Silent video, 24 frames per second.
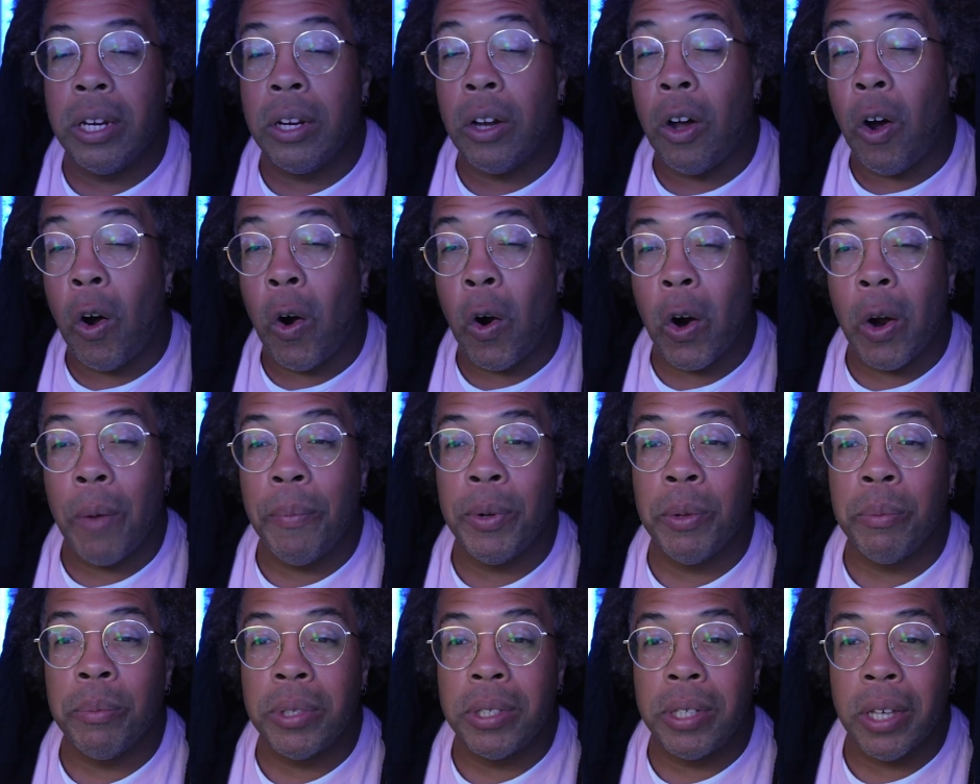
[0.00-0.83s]
to harm
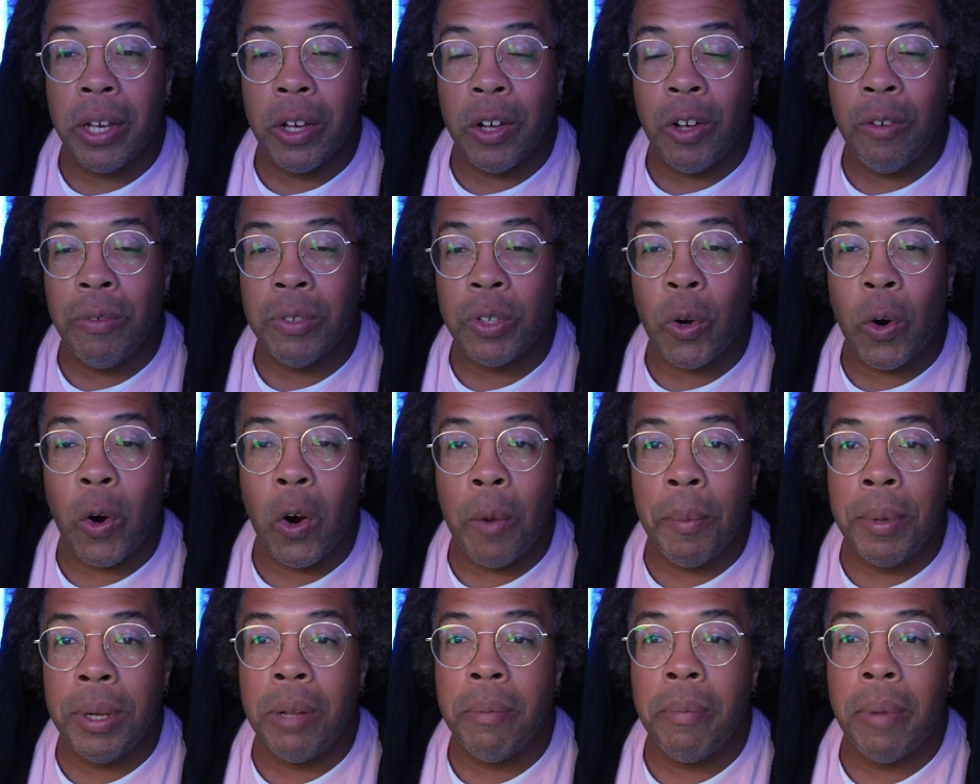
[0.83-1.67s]
themselves or
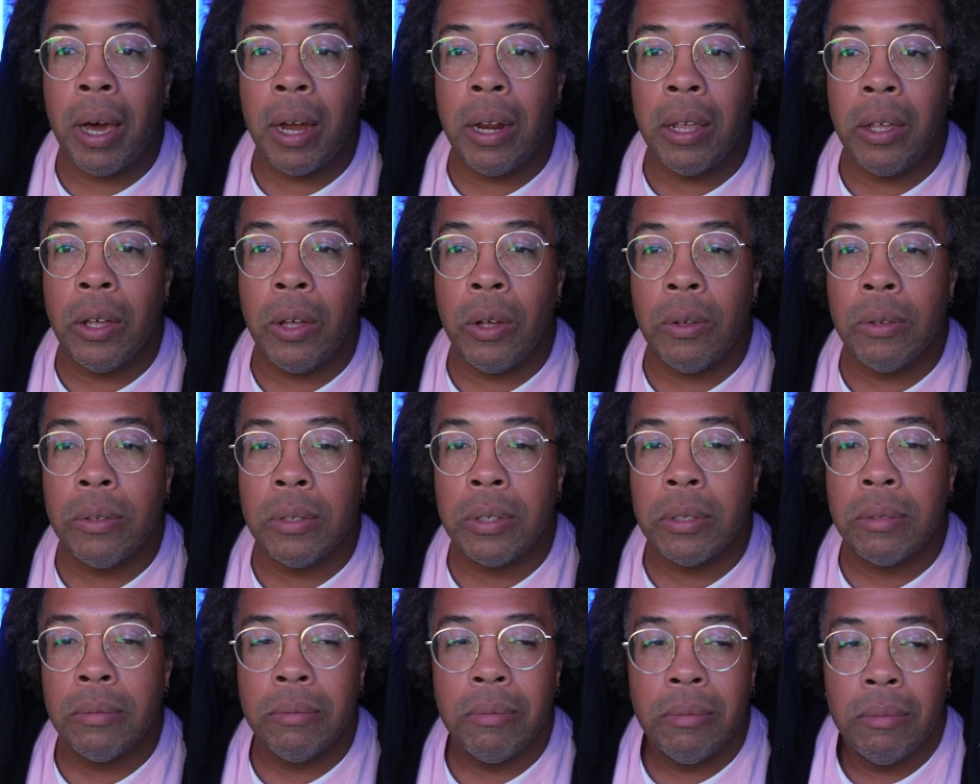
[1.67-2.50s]
harm anybody
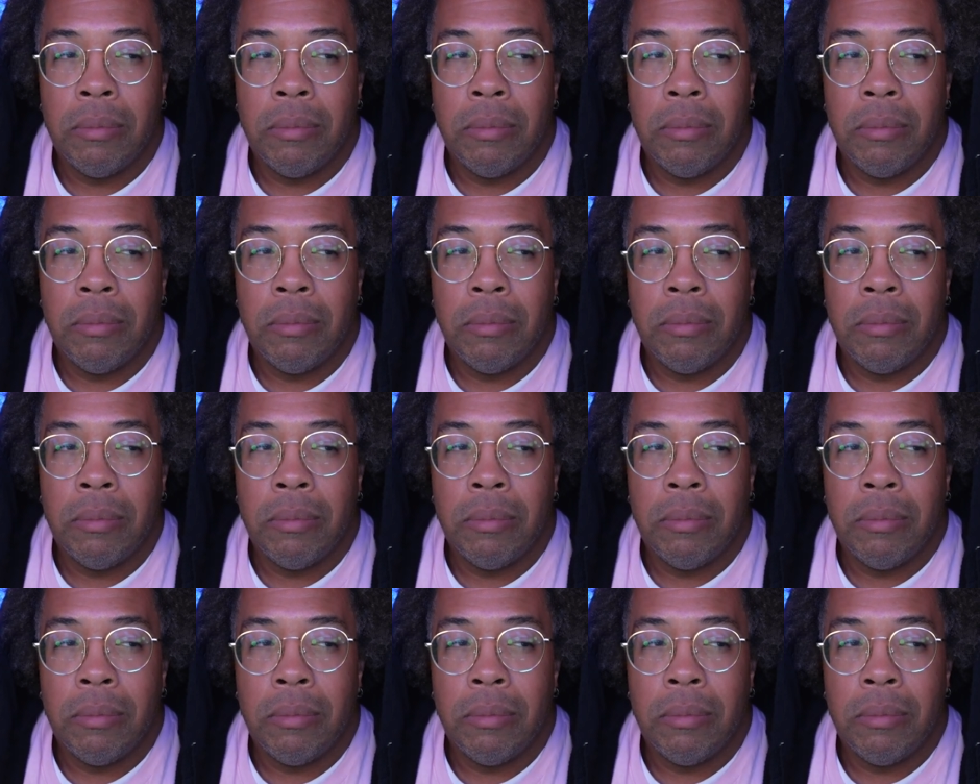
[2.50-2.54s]
else,